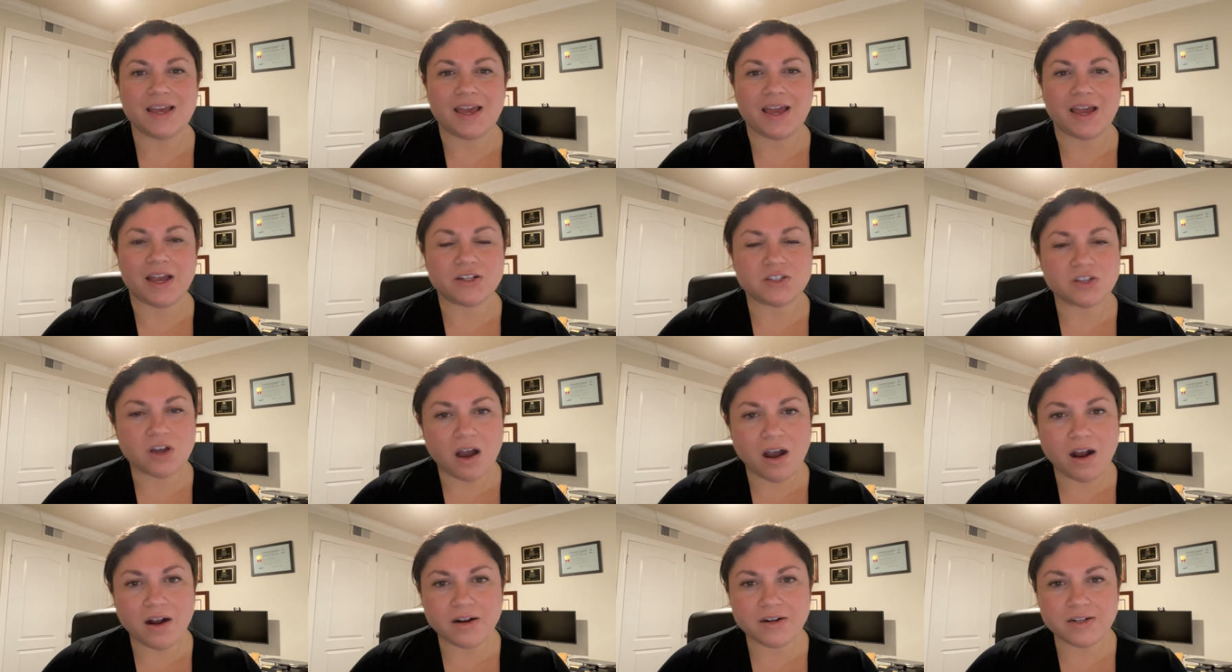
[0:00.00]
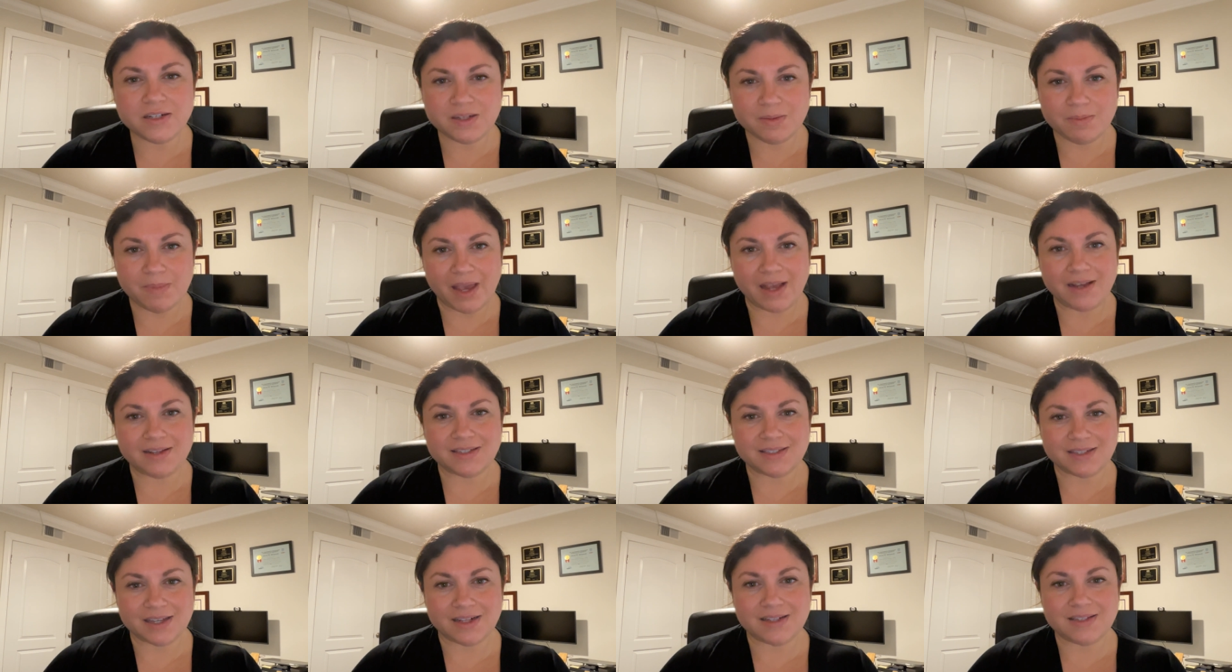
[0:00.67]
it's hard to make
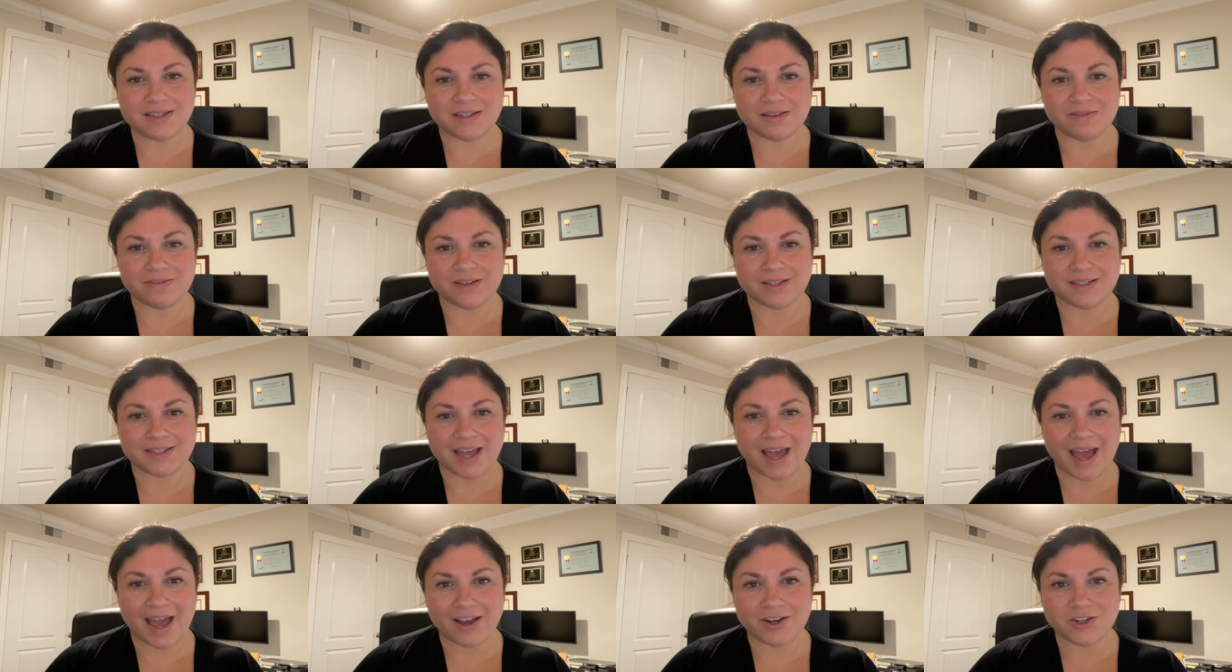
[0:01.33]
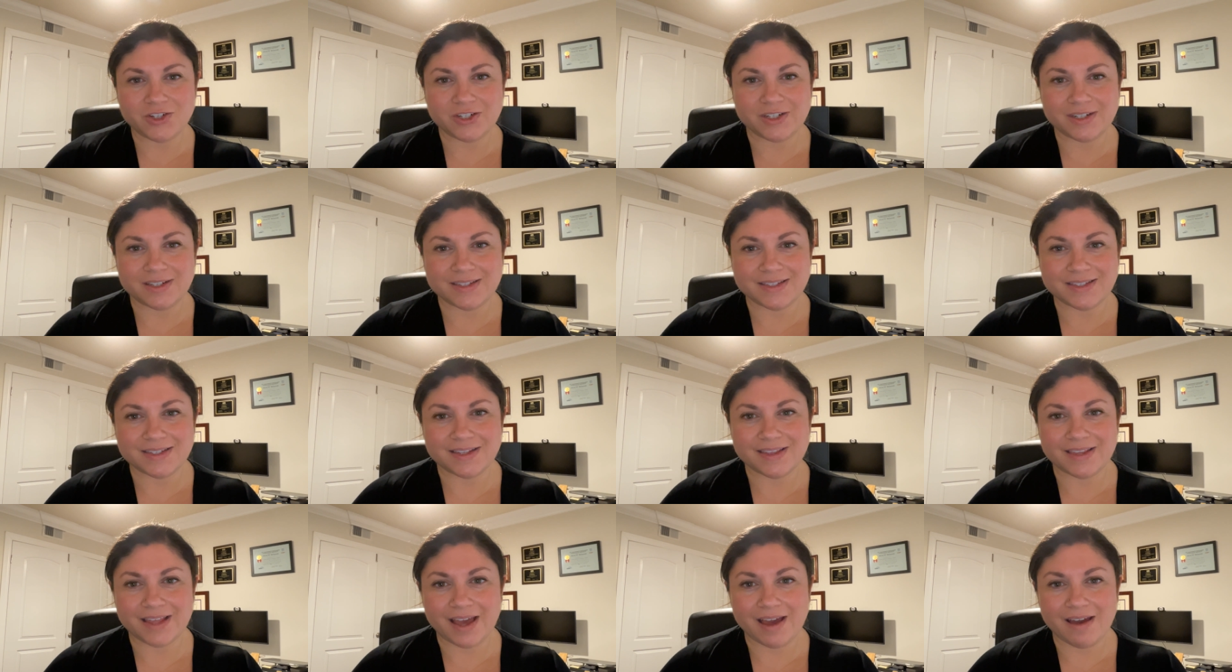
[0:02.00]
sense of his actions
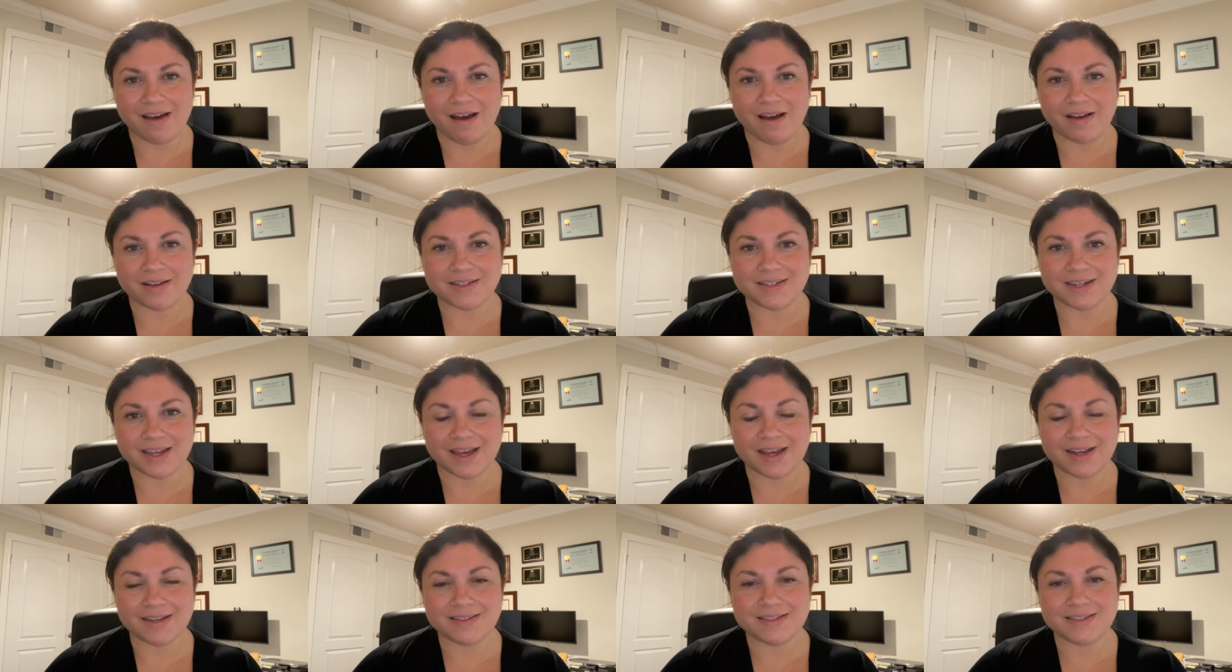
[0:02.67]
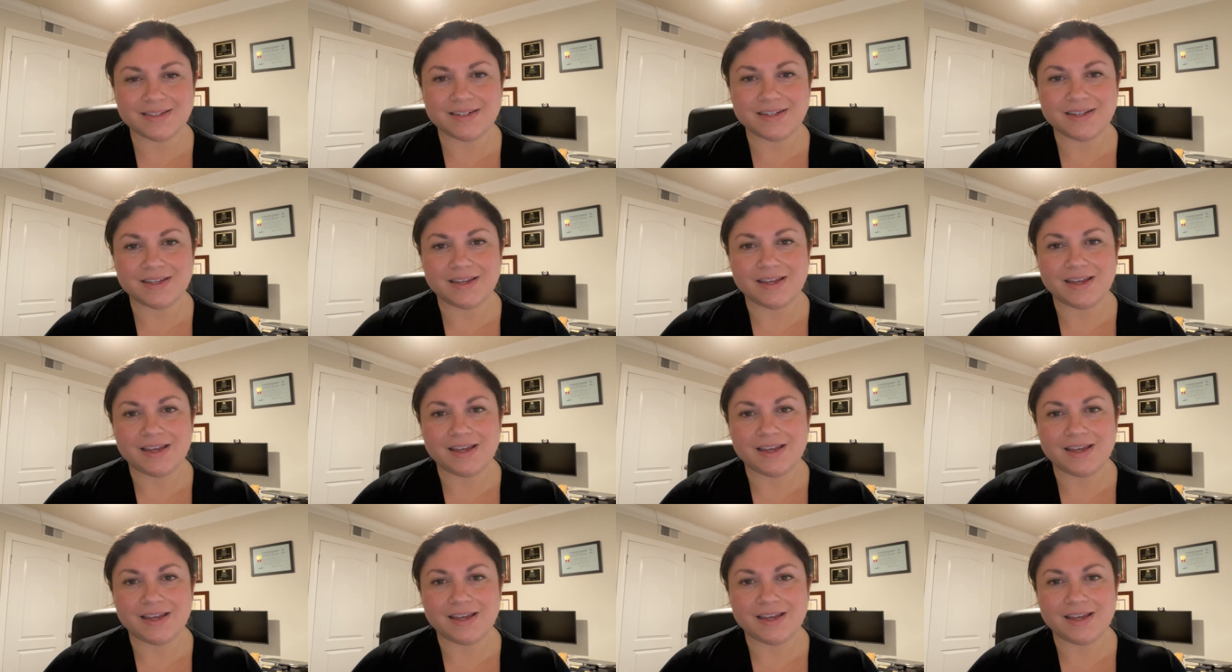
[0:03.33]
in that context.